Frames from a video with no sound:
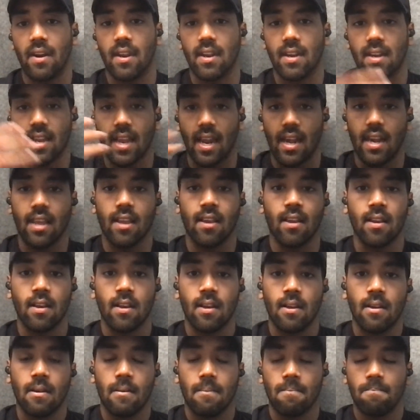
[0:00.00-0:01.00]
it, getting
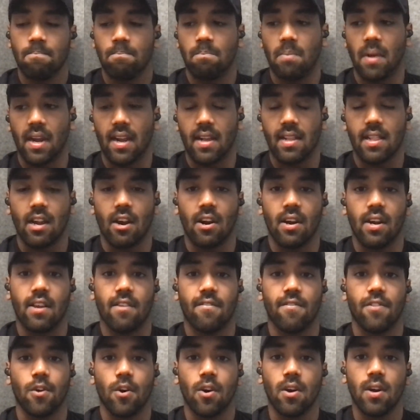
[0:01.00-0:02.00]
better clarity
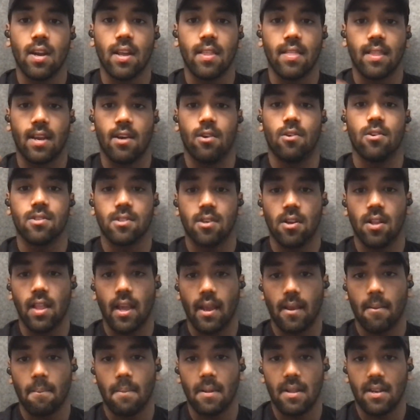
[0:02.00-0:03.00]
of thought, and then also
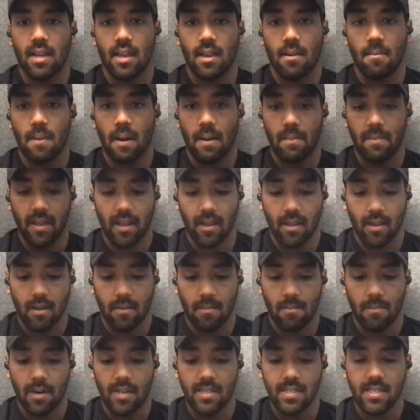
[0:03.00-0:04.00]
like building a public
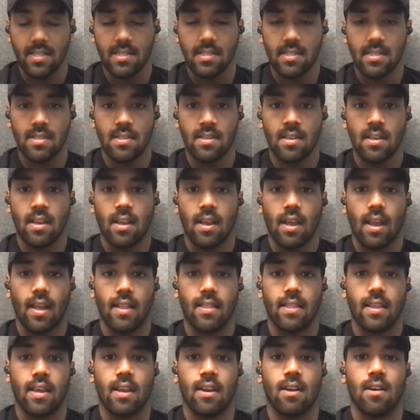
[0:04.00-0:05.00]
presence.
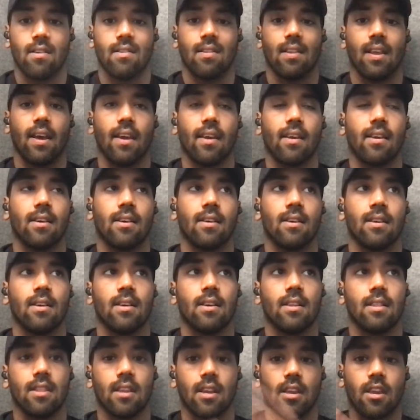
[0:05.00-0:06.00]
And then on like
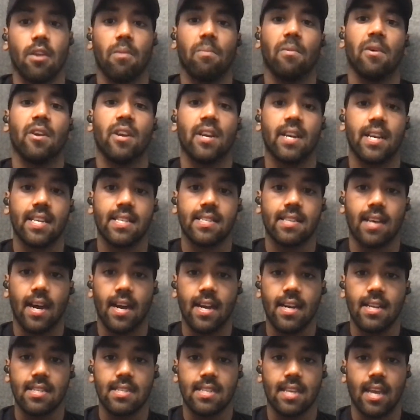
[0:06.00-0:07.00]
the community
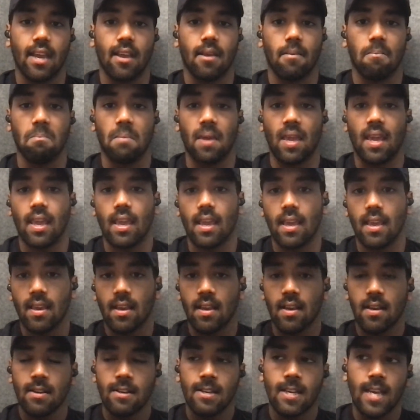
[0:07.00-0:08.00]
side, it's like me
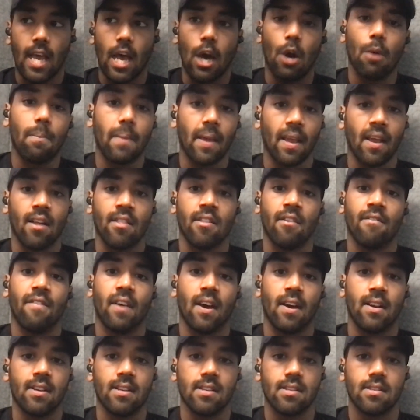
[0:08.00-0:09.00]
helping other
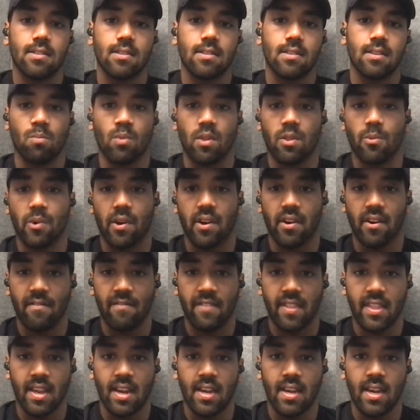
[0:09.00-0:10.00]
founders with
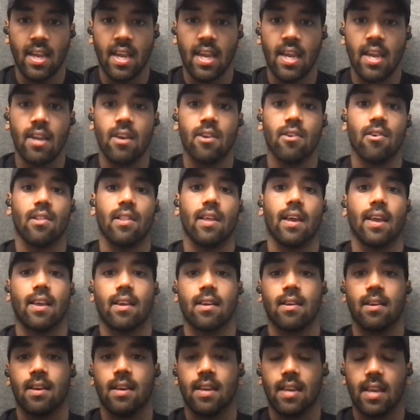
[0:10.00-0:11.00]
whatever they need, or
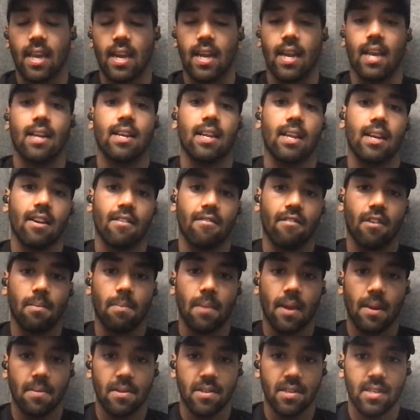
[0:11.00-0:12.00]
like connecting different
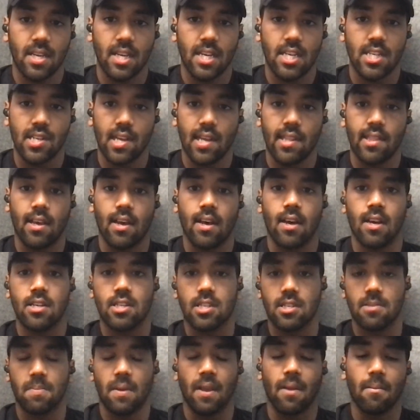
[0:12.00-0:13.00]
people to each other,
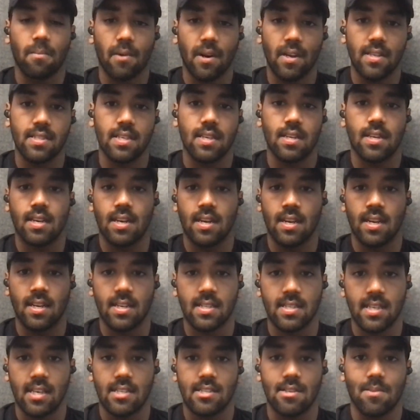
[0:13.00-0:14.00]
just being present and
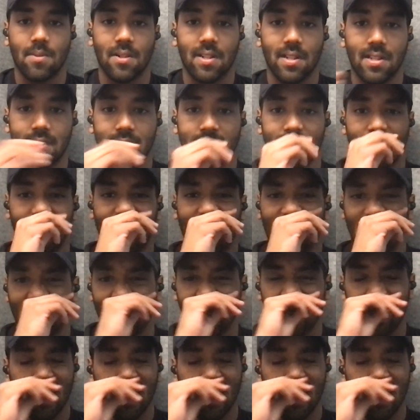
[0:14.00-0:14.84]
accessible. And so like